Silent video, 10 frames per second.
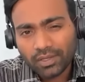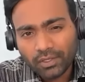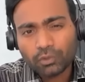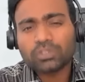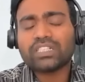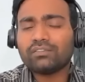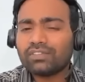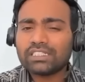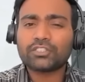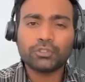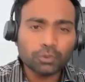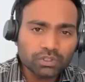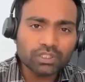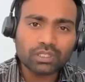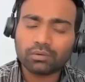using which
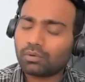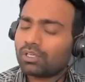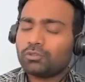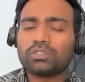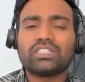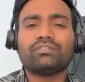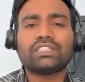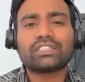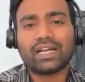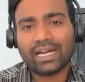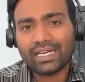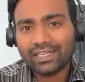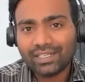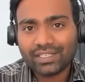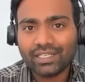user or using which
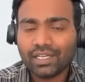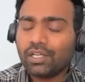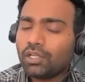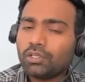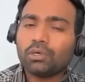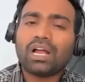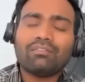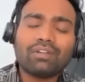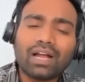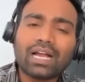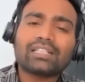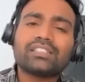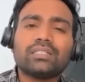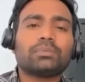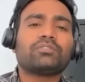identity you have
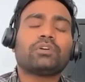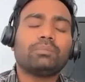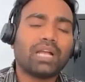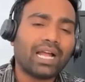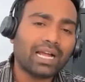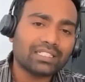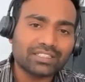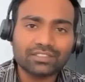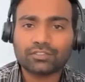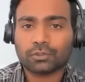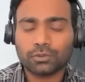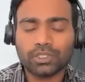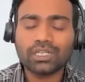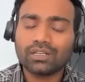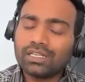actually performed actions through
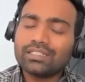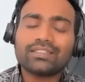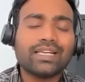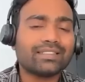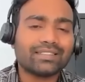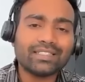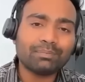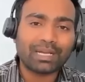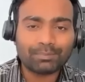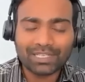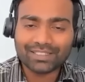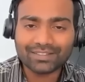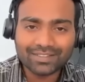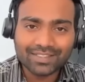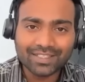your CI/CD
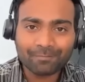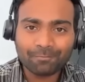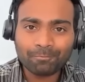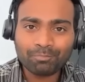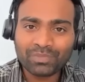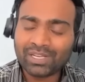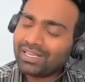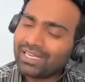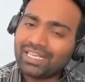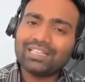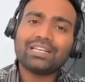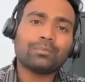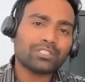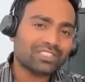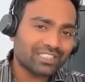pipelines. In the
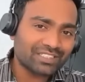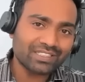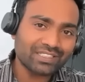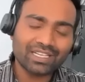demonstration,